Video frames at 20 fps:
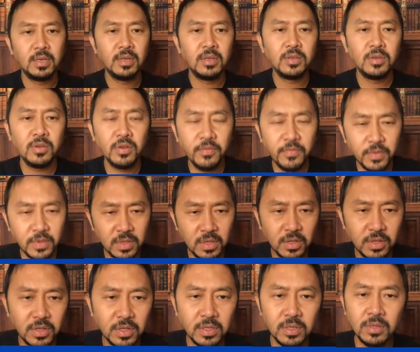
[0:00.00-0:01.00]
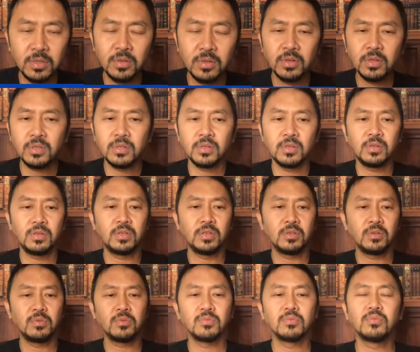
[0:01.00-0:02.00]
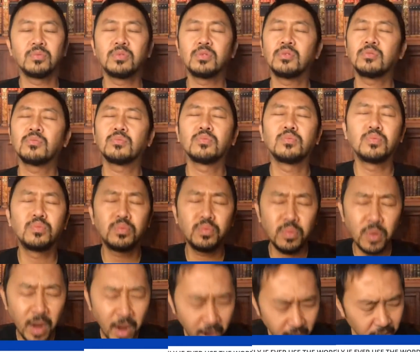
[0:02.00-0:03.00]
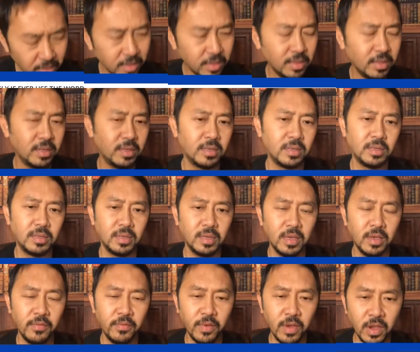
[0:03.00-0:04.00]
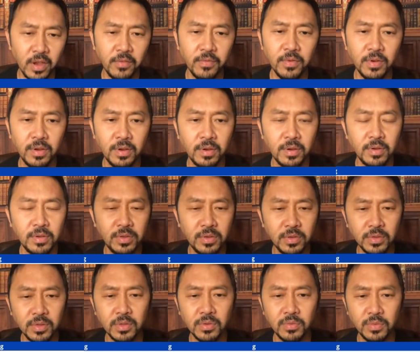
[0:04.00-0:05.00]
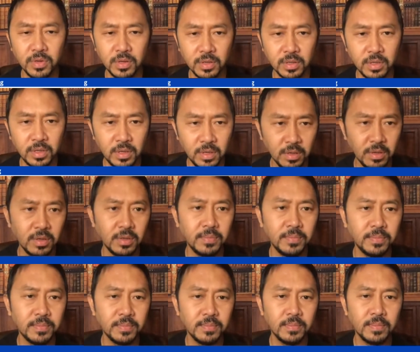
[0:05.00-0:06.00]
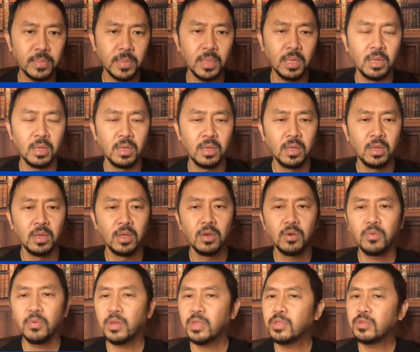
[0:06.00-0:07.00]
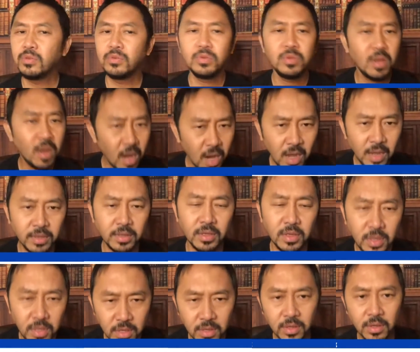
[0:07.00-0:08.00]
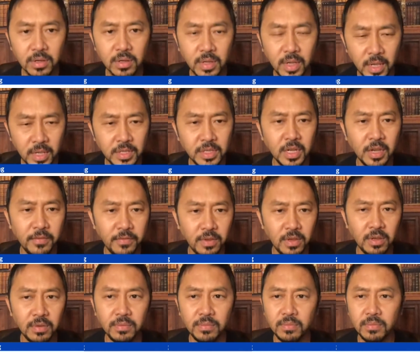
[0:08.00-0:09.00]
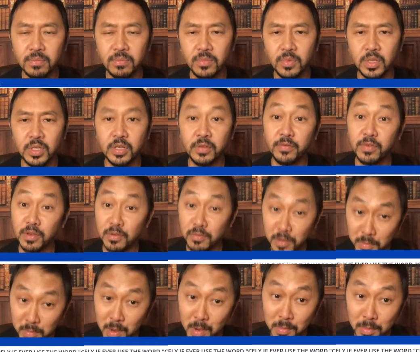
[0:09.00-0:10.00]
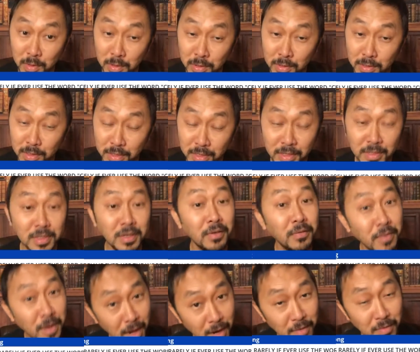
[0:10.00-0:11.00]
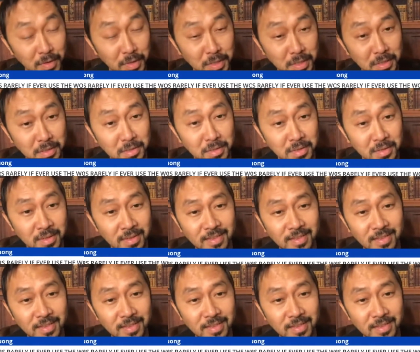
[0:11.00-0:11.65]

your physician, your surgeon will rarely, if ever, use the word cure. We do not cure HIV, which, if you remember, is a virus.